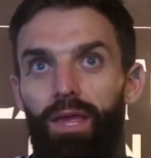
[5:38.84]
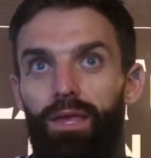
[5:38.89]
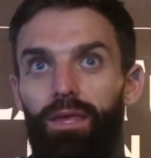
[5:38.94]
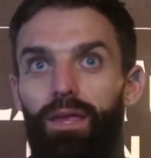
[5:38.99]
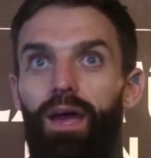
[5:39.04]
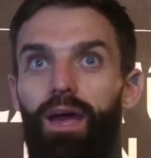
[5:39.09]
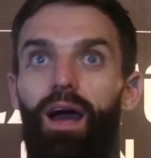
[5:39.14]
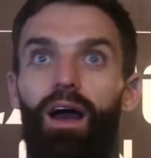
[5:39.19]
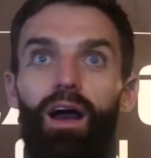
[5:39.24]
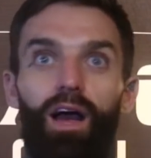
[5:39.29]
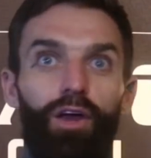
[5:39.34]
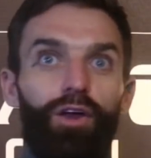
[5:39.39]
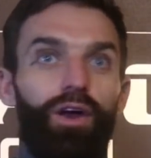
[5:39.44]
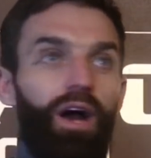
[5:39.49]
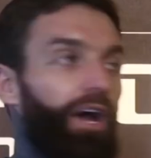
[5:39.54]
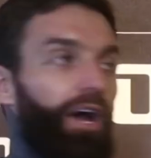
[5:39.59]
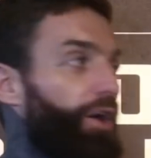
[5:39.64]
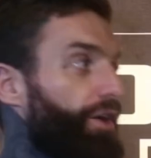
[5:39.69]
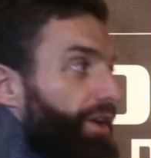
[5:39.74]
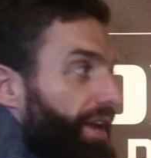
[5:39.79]
Yeah, I
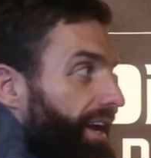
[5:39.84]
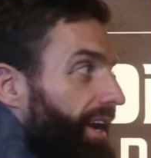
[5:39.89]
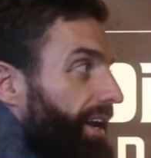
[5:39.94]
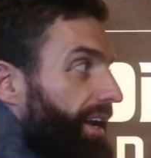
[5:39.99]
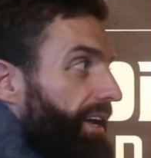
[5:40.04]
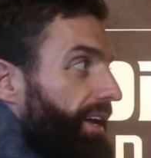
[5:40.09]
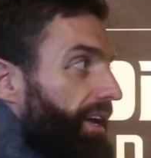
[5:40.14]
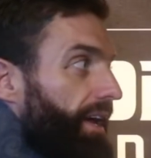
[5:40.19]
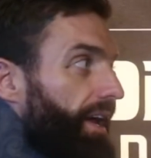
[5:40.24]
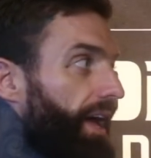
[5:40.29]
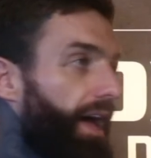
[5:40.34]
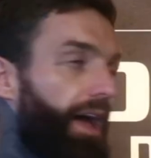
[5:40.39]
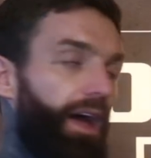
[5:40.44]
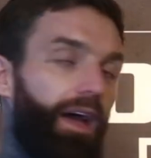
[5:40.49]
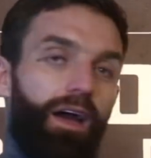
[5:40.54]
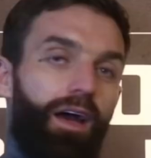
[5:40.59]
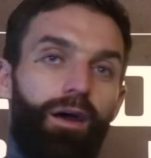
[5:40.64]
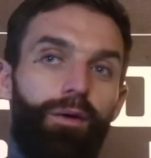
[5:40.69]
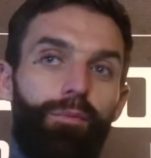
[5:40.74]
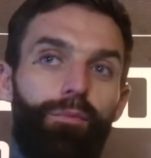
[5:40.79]
heard Italy.
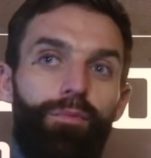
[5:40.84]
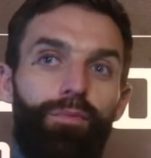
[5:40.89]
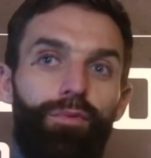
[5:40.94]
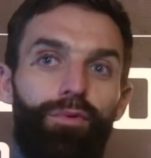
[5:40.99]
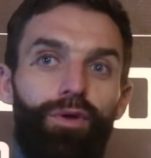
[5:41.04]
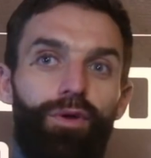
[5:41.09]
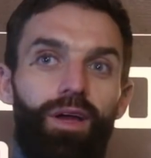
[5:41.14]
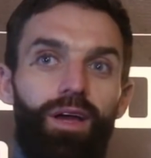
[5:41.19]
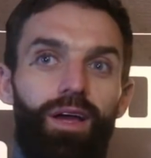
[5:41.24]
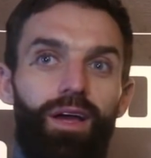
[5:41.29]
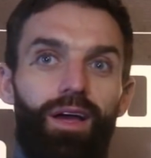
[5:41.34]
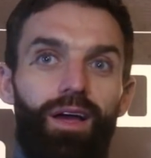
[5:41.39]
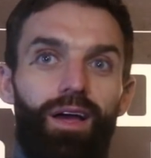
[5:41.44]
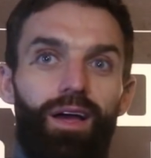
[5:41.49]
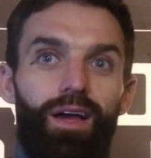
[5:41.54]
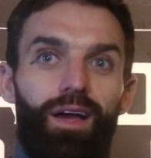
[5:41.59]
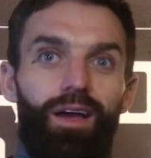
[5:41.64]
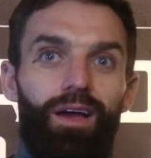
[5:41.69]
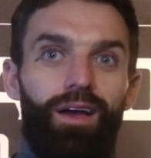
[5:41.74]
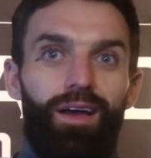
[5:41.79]
And
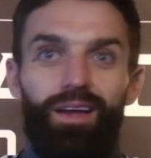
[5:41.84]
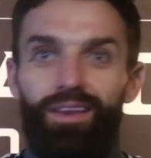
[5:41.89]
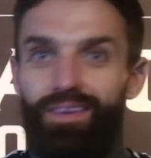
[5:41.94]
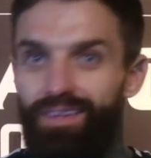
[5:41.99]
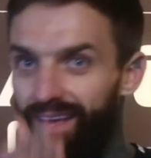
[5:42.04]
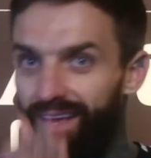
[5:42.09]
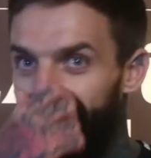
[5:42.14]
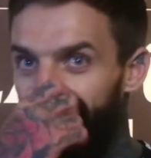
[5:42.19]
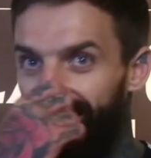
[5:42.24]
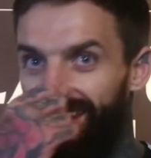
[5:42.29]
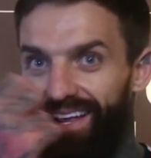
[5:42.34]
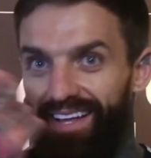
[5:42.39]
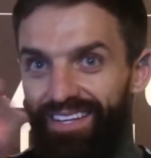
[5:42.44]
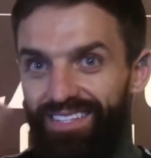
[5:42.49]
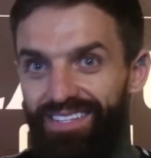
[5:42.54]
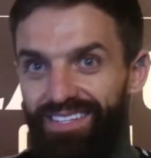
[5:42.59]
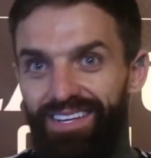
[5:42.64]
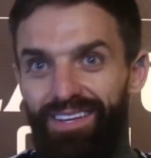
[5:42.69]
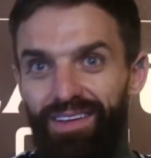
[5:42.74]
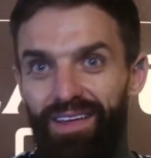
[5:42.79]
yeah, like I
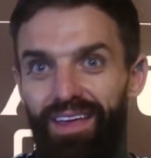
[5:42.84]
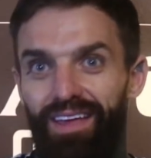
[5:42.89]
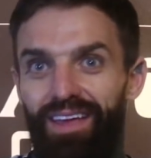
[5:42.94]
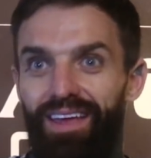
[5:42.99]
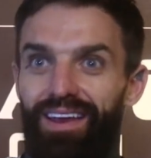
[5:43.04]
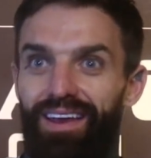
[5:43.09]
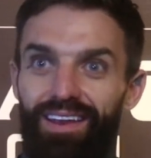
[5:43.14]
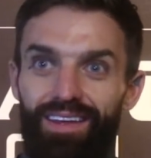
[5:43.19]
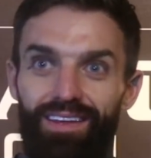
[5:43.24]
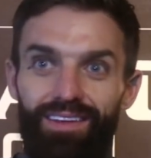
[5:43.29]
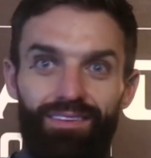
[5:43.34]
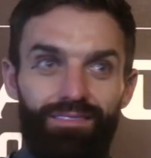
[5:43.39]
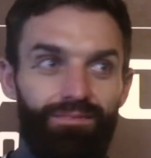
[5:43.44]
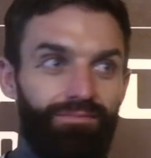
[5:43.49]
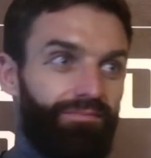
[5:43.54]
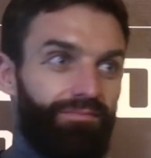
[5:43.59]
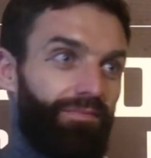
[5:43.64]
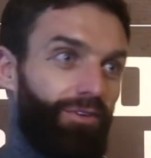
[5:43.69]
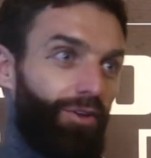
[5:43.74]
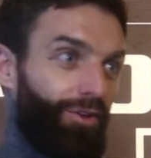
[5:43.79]
say, Italy,
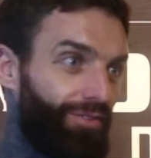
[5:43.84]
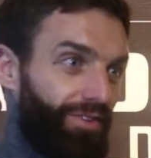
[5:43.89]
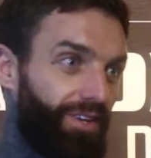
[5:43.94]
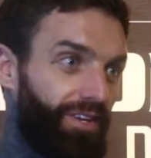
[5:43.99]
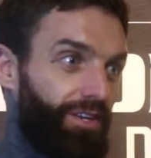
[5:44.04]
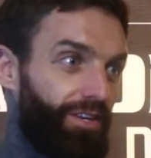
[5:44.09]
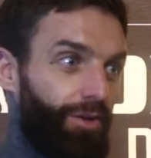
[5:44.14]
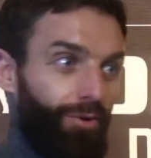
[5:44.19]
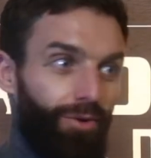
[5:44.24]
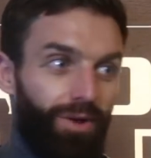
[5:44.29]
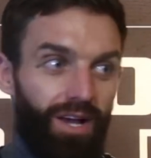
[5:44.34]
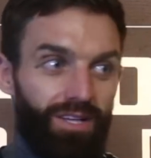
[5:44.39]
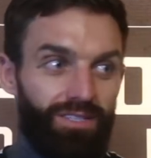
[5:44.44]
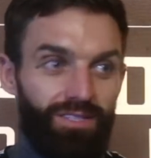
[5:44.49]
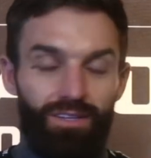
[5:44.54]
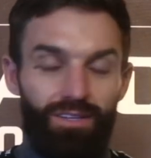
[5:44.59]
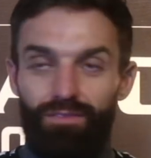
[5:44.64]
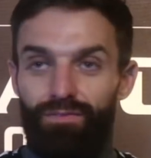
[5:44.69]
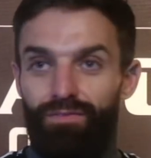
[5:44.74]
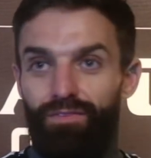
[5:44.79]
London,
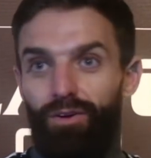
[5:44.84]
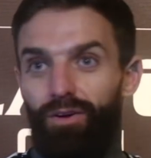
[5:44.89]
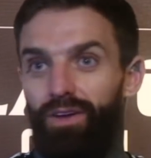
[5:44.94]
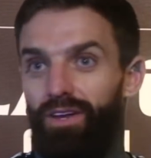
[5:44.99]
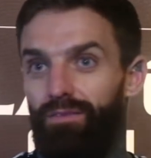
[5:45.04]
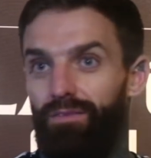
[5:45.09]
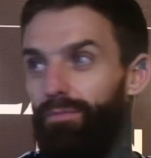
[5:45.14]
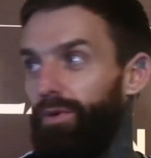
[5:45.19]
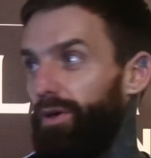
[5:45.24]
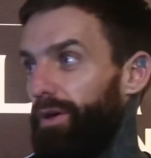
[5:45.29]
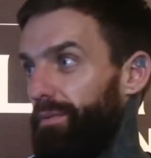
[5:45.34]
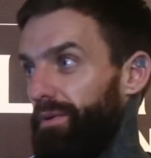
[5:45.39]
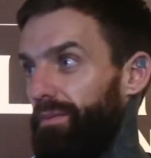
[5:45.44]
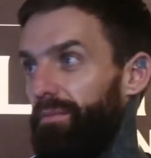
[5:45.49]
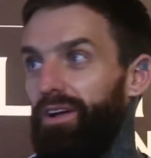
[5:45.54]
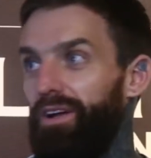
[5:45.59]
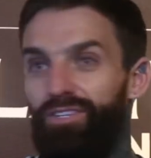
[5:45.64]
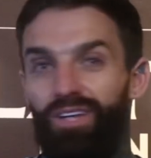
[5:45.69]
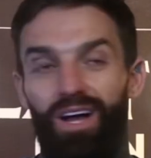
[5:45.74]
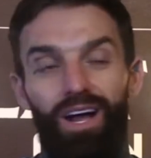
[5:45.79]
Newcastle, fucking Birmingham,
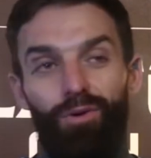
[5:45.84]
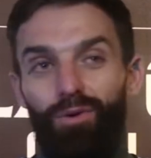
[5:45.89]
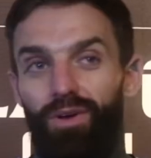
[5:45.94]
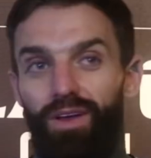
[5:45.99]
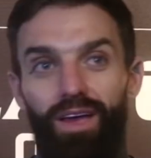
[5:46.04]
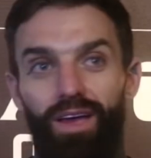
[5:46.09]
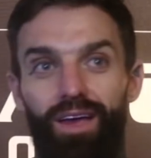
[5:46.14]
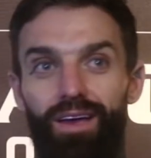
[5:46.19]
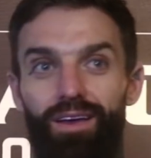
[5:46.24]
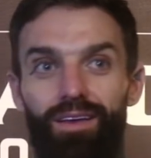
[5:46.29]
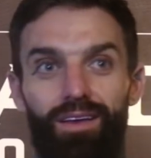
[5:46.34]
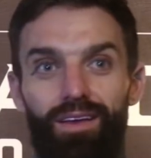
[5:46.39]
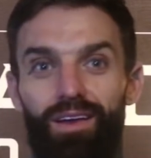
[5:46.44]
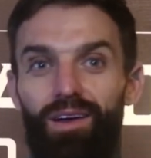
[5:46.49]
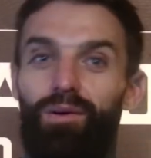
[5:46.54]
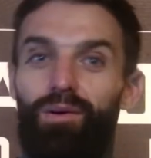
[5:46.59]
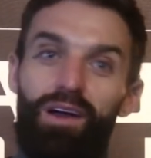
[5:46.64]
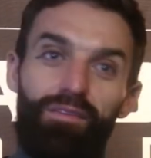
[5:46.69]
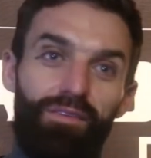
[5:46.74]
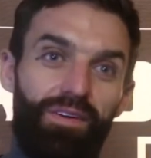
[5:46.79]
Manchester, I don't care.
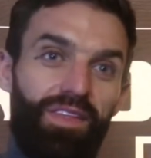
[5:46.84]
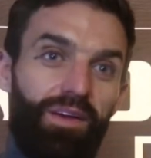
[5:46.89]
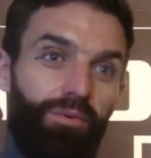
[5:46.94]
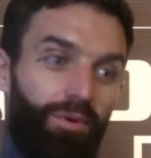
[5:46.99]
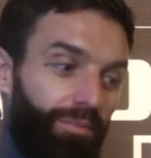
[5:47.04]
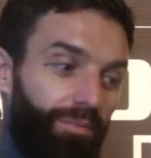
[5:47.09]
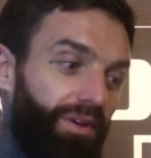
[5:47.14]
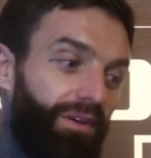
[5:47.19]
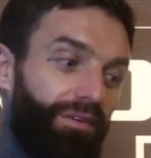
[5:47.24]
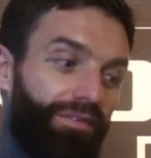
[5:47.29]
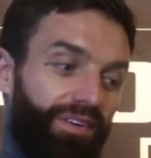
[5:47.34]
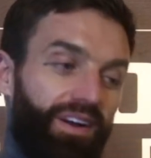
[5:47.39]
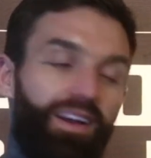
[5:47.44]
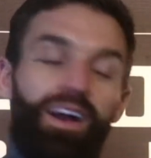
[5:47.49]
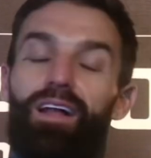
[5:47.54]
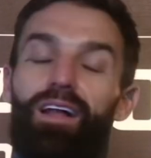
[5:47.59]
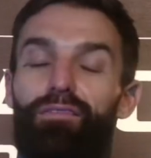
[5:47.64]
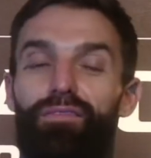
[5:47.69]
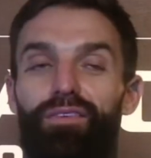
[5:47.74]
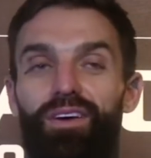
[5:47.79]
Wherever they want me to fight,
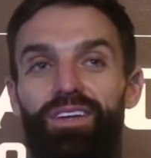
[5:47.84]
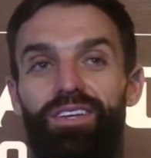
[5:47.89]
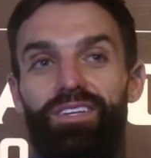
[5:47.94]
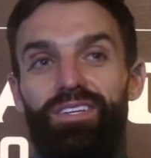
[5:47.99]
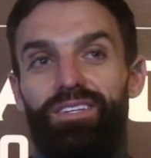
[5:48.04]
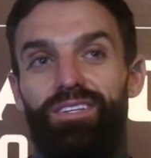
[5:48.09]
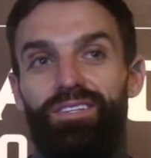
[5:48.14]
I'll fight.